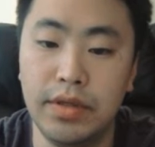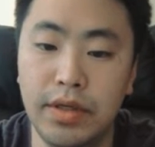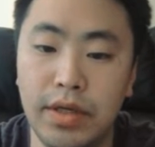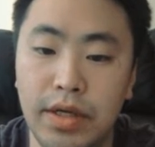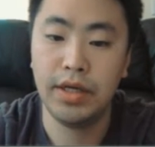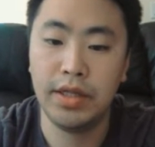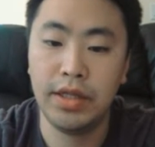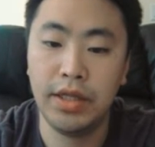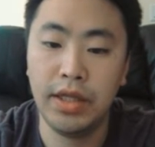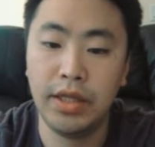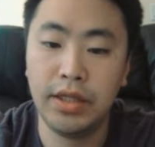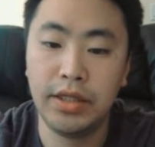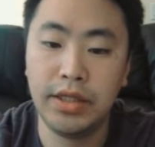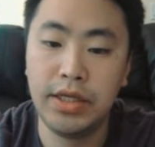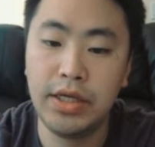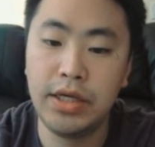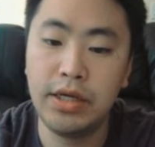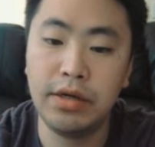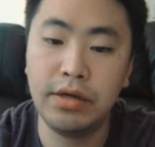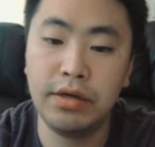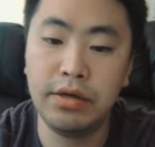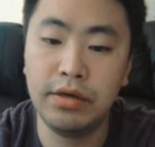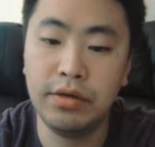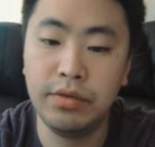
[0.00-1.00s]
And then
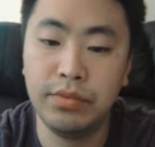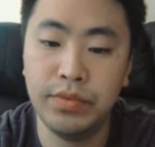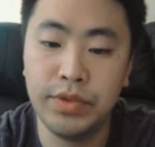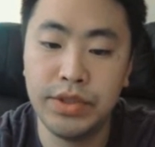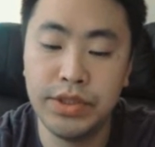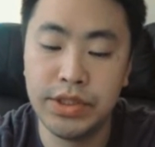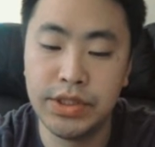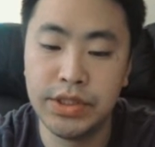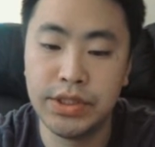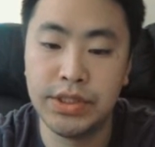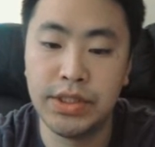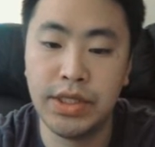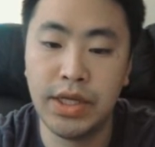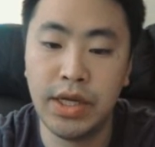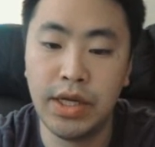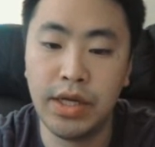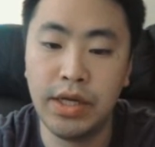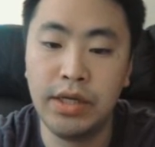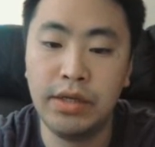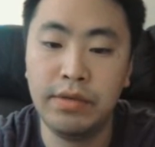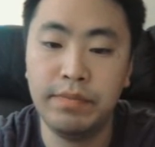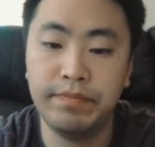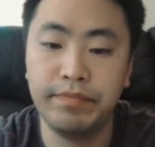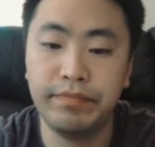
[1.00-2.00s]
here we just
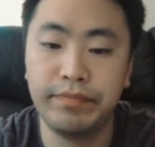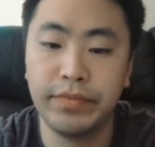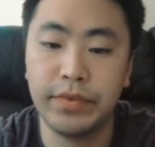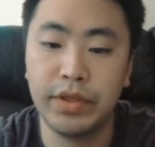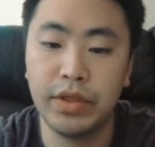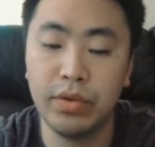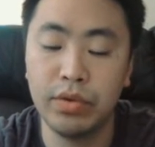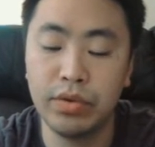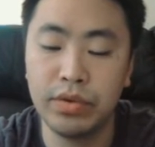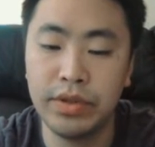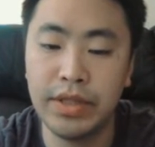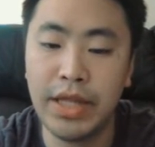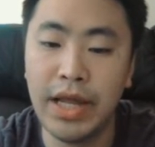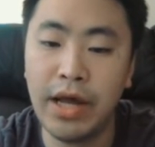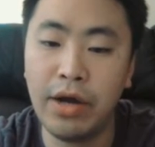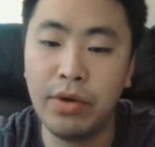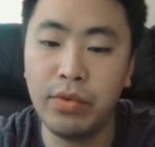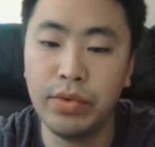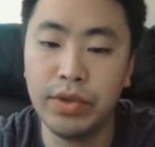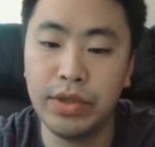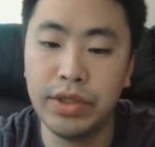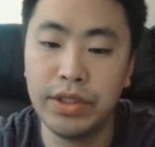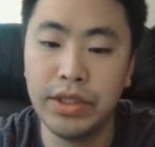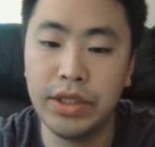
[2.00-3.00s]
say, now
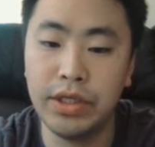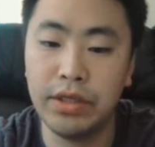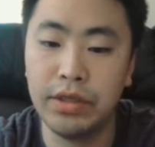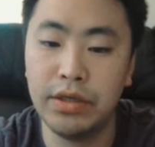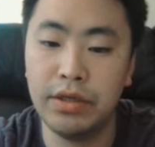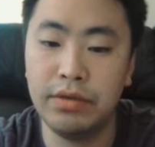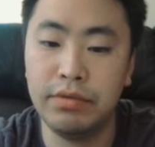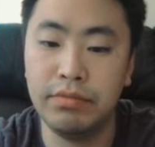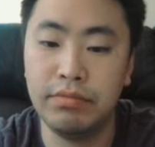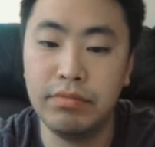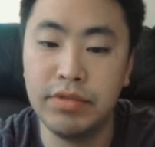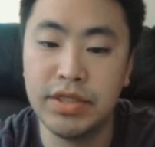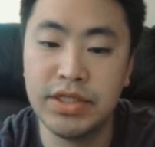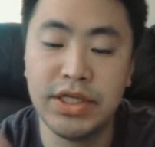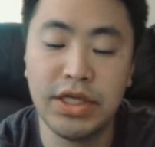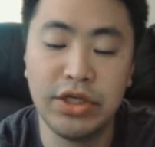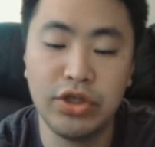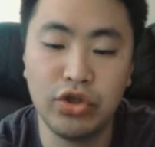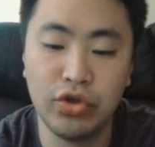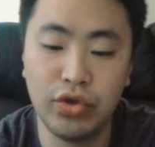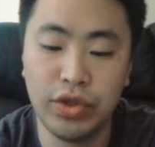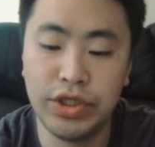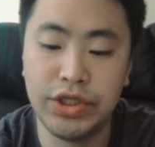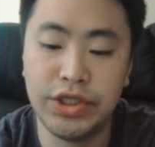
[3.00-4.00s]
we're gonna
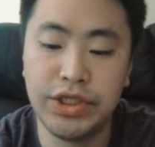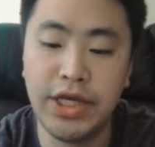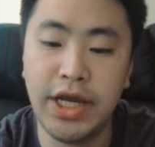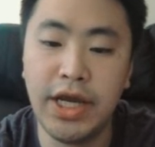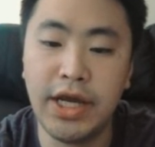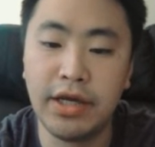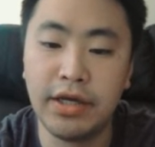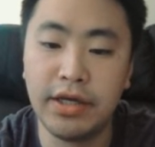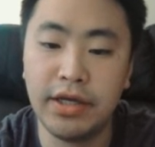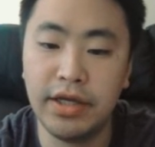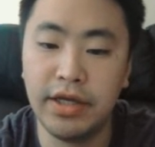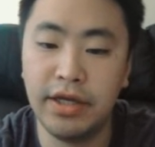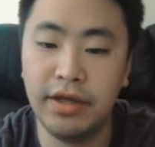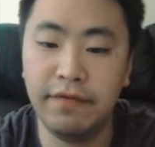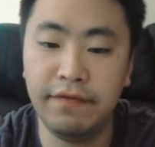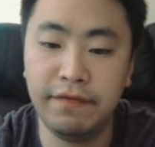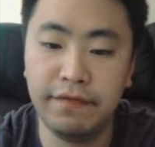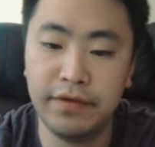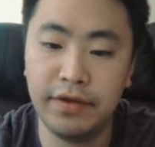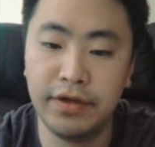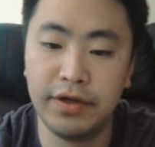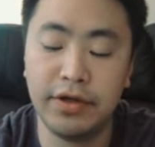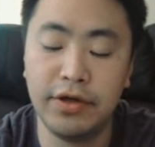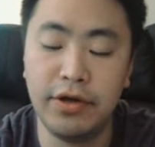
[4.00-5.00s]
essentially check
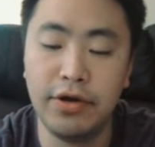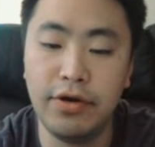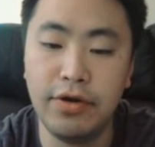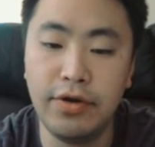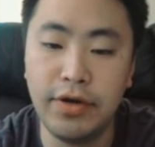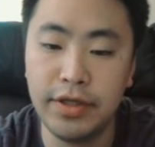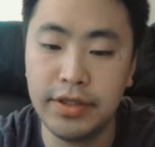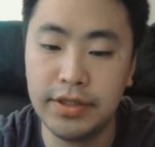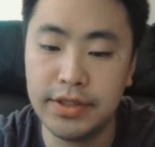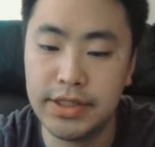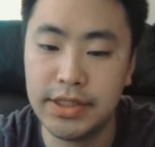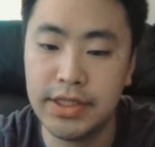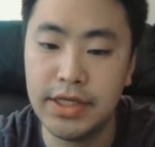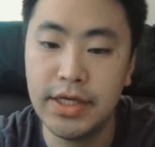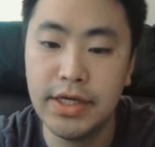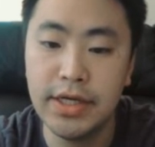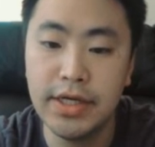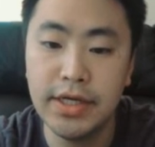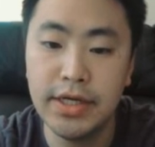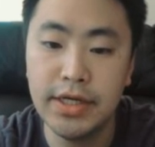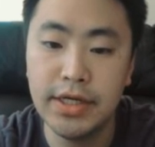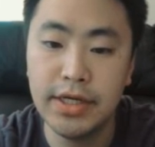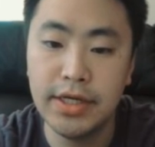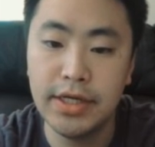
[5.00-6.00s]
if the current
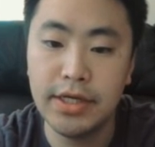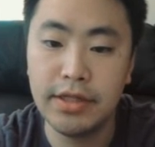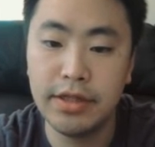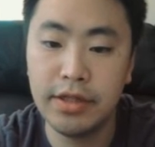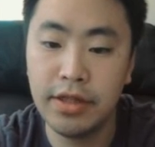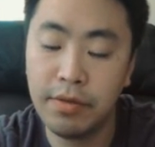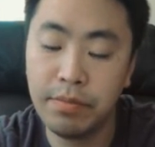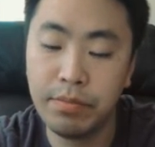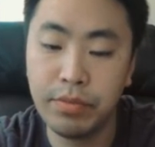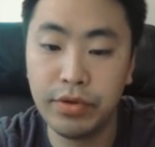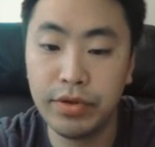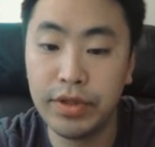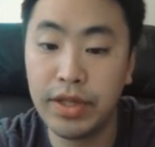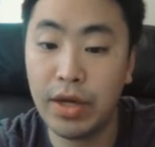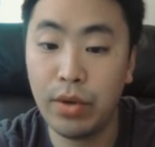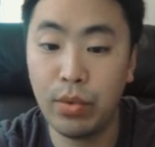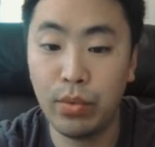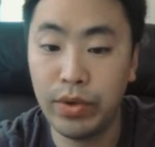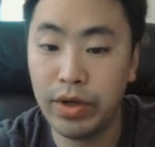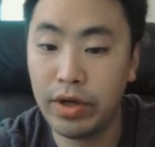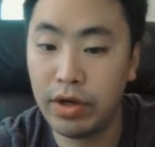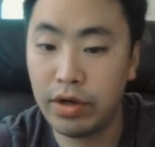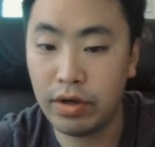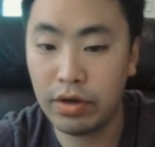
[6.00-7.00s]
number that
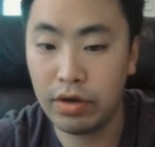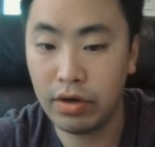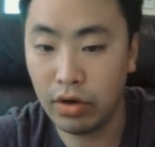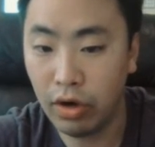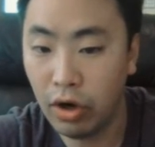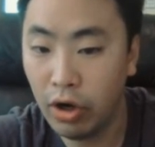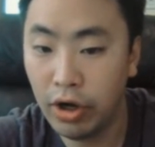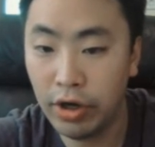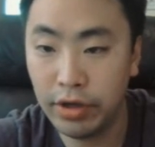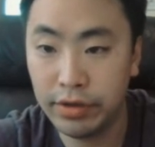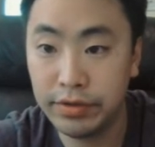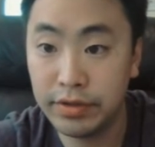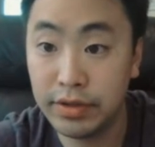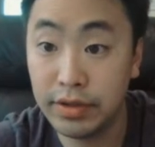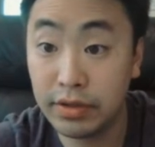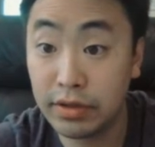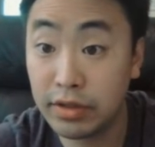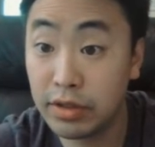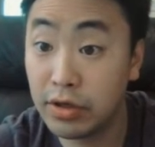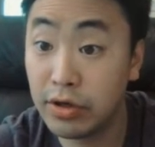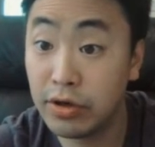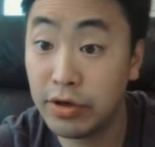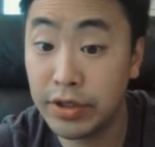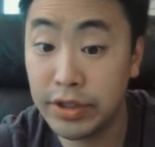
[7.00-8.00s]
we're on, the
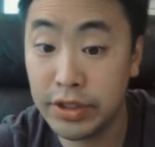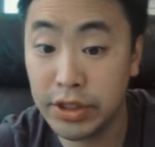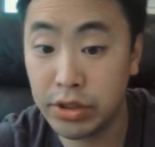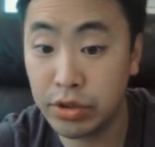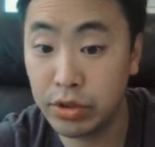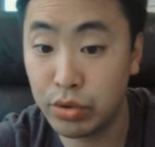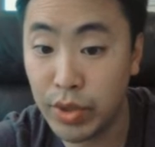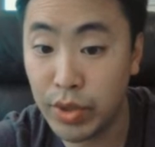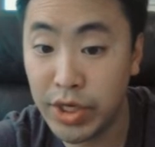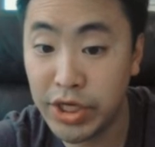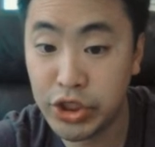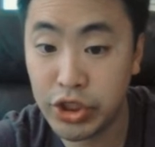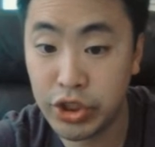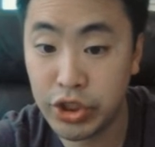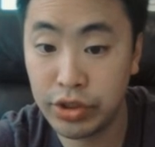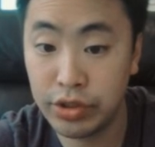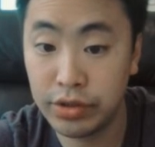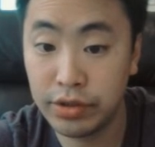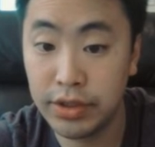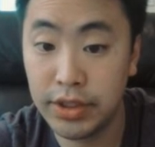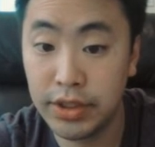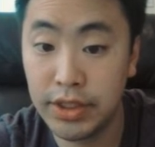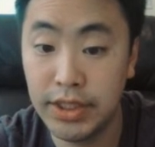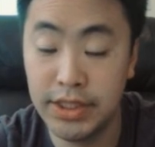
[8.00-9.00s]
current
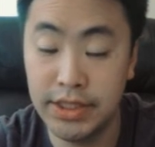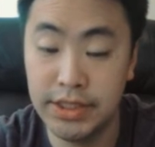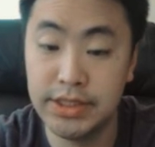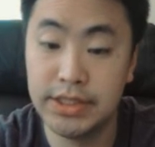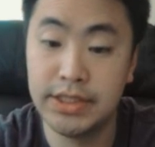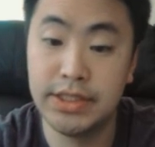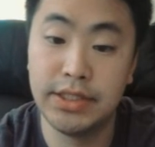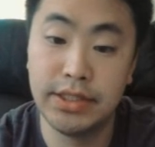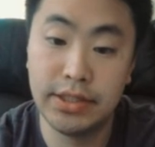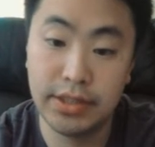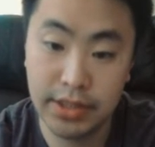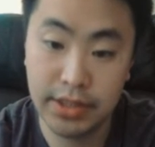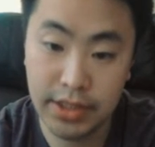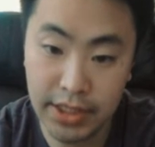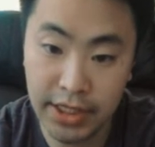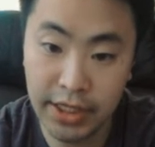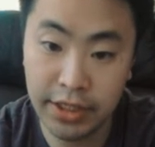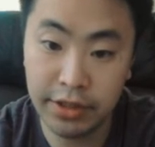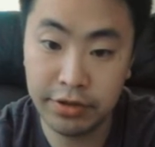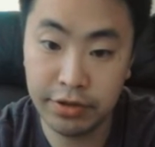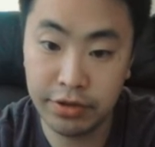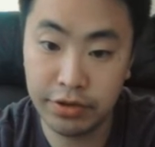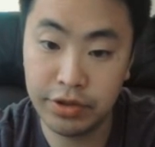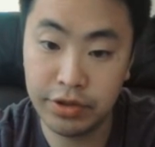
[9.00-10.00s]
iteration, is
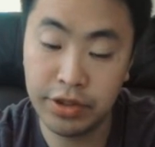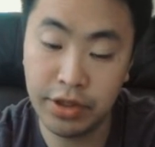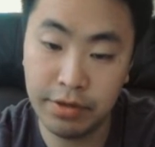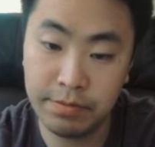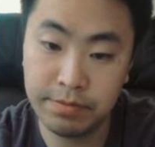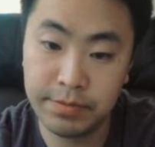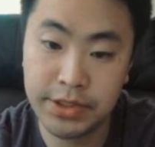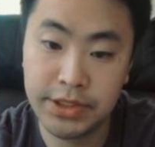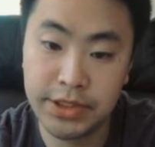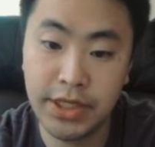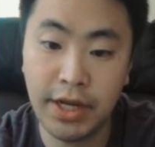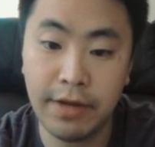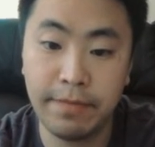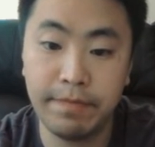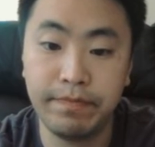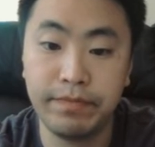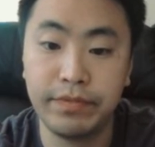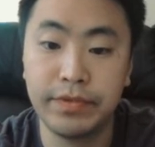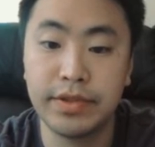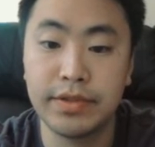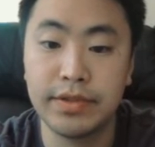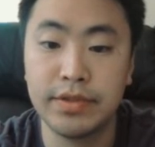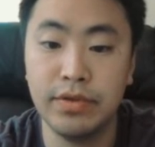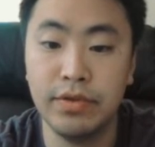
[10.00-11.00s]
in our num set.
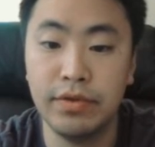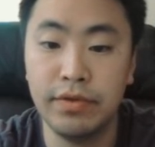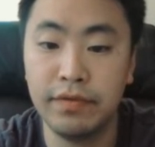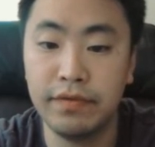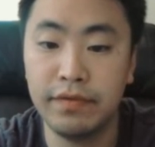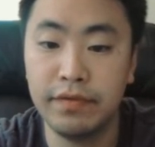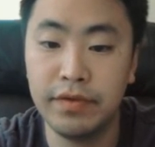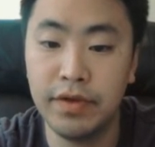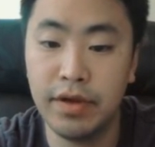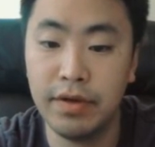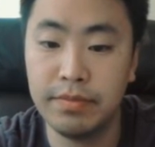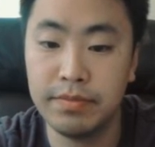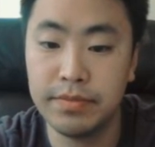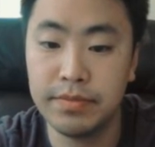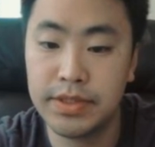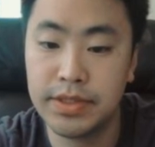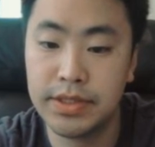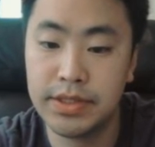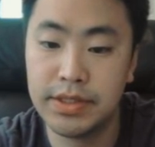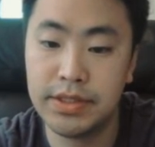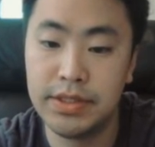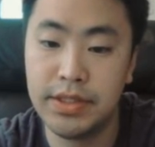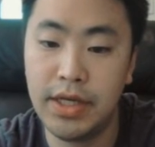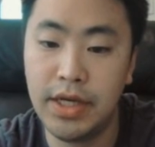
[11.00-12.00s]
So if num
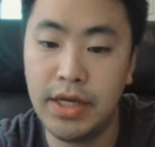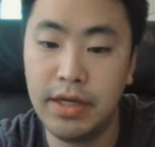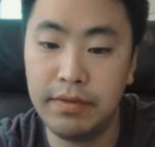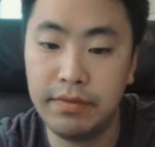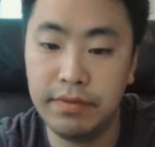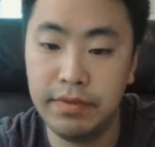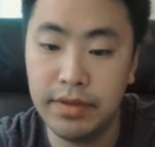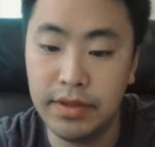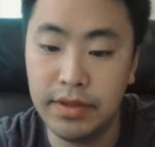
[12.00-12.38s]
set